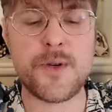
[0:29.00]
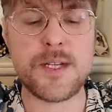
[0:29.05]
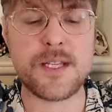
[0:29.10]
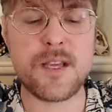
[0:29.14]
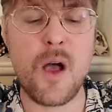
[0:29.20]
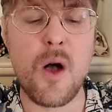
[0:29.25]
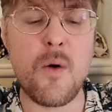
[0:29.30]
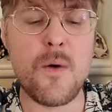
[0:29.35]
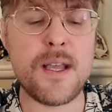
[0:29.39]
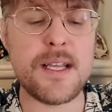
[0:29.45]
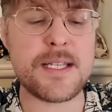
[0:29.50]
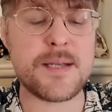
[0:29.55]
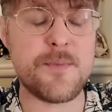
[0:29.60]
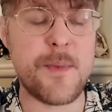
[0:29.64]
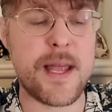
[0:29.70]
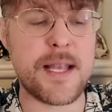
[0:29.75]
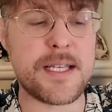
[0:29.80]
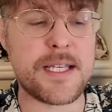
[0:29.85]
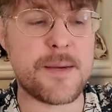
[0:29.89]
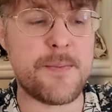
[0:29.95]
was always
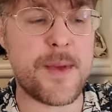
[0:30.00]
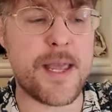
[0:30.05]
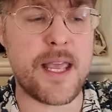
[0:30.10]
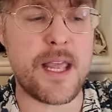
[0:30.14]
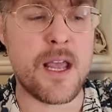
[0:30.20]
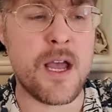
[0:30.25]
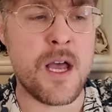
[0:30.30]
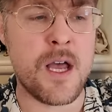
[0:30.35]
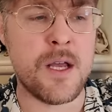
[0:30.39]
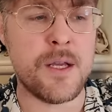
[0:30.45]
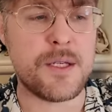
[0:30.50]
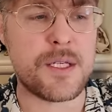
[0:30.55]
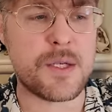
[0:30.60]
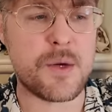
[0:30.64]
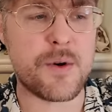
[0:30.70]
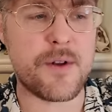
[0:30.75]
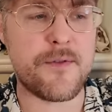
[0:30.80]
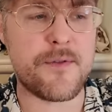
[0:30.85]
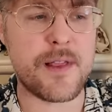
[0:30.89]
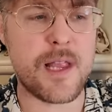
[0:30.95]
meant to be
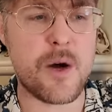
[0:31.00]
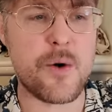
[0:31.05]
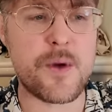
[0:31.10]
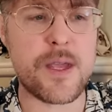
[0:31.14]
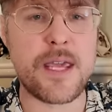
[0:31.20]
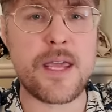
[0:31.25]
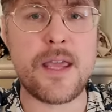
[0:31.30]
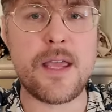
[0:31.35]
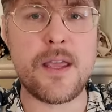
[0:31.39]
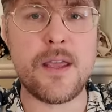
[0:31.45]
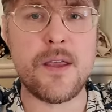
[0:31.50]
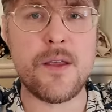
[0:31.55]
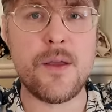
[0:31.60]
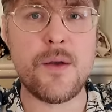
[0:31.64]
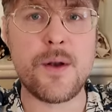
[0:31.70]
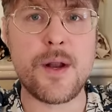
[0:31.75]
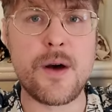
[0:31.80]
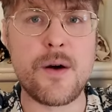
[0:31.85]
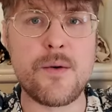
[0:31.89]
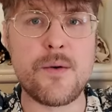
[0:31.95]
sort of low-key,
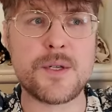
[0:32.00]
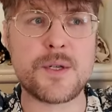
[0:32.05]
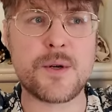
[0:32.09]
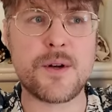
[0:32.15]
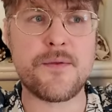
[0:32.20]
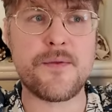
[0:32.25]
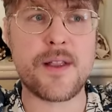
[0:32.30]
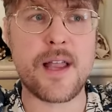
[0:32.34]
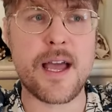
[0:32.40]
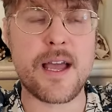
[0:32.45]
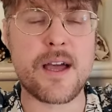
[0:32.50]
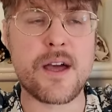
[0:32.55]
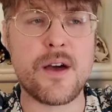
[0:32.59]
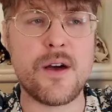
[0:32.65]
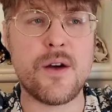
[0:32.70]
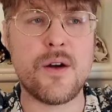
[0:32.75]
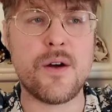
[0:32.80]
you know, sort of like